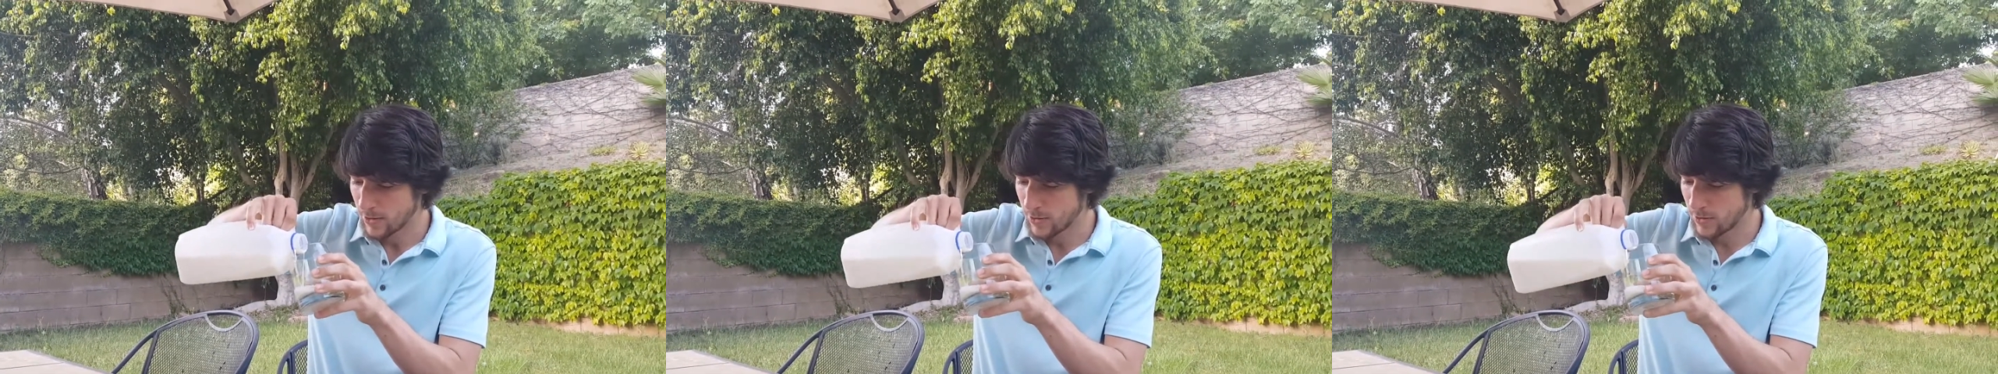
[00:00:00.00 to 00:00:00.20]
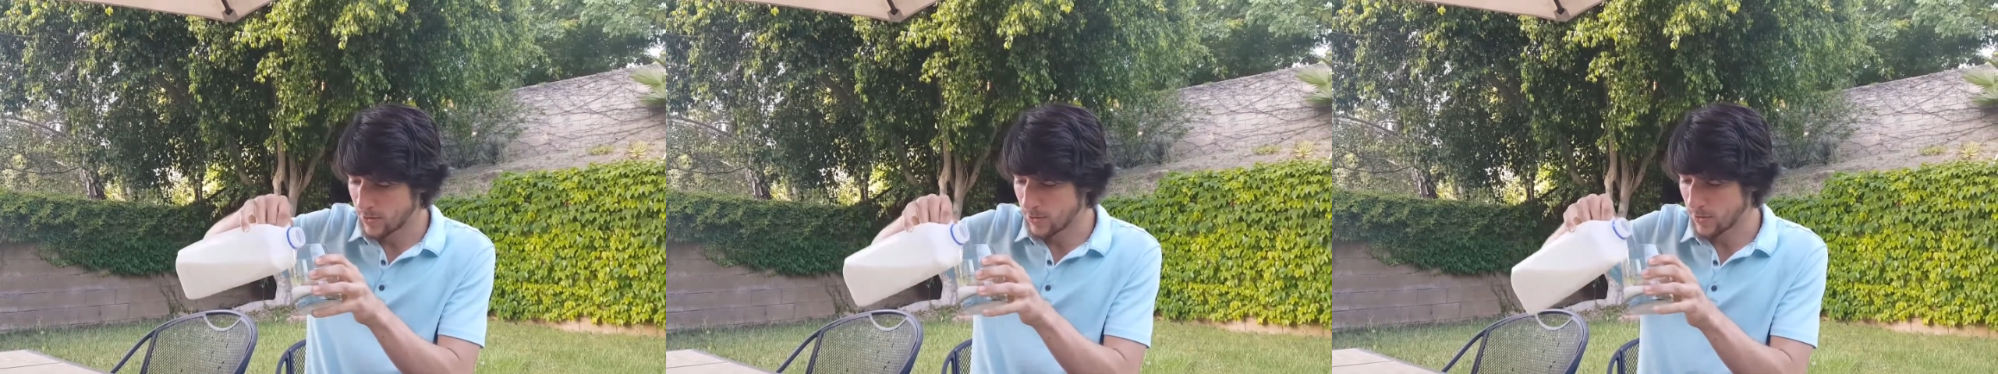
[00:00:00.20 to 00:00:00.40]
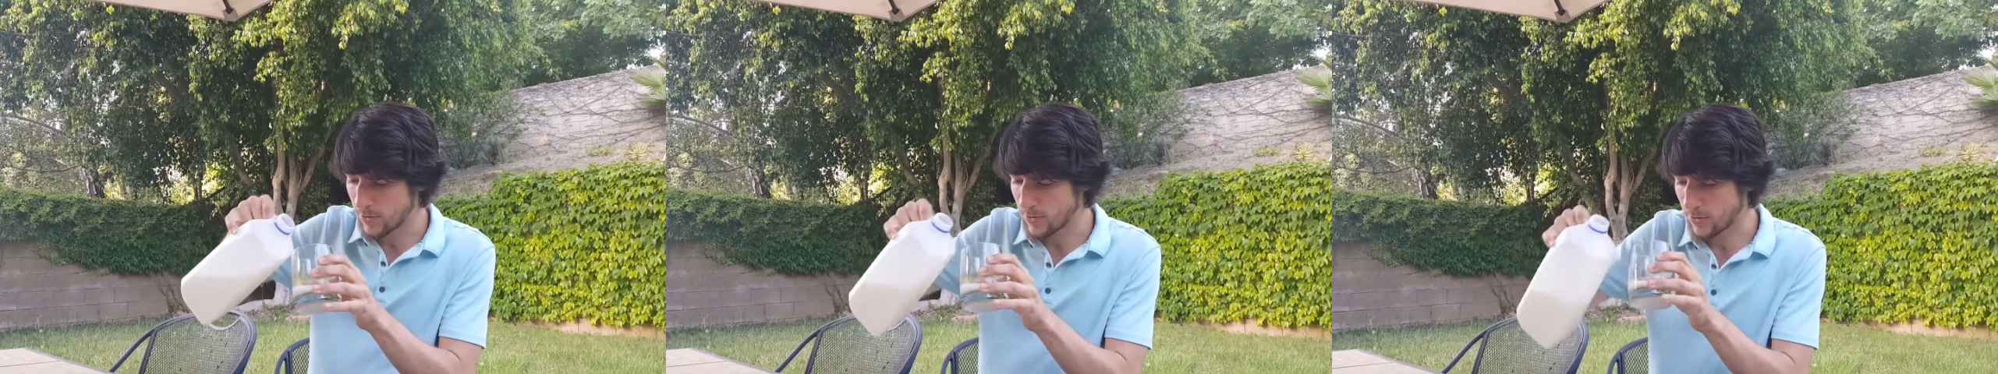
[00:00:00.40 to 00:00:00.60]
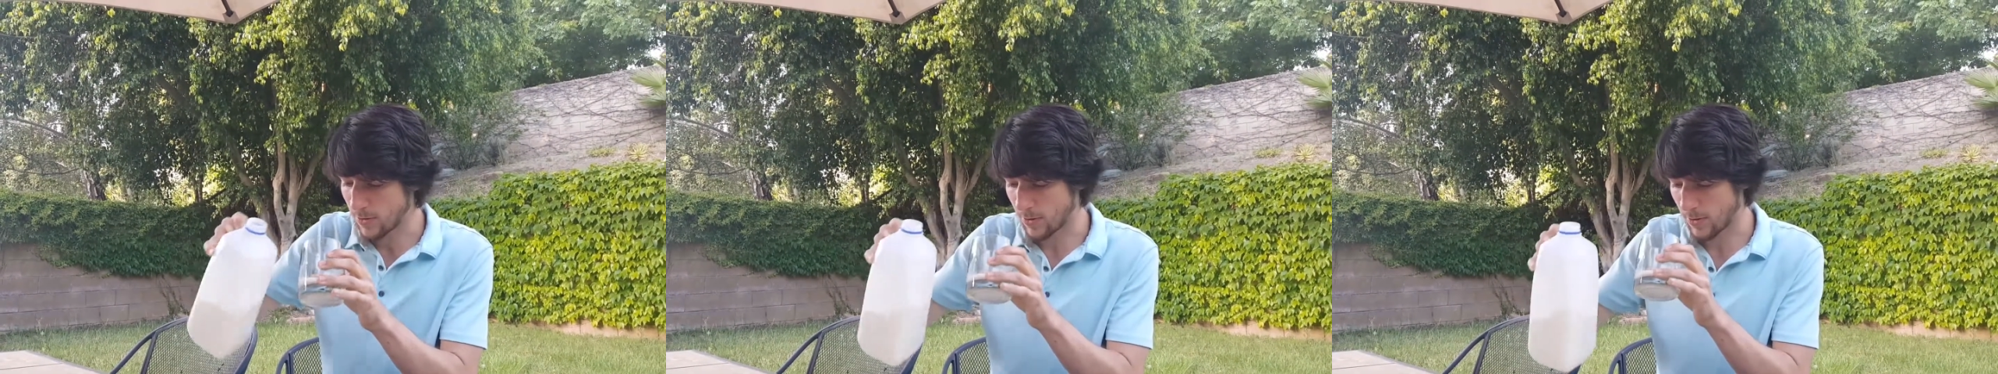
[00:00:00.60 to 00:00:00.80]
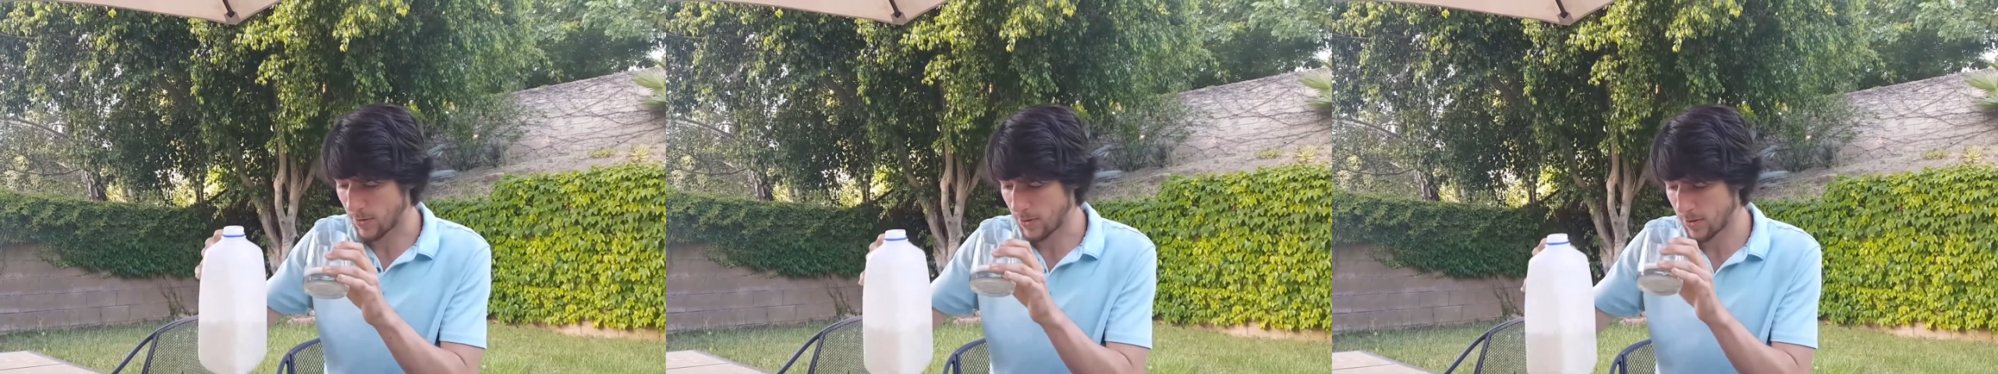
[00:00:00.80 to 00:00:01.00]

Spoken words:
ooh,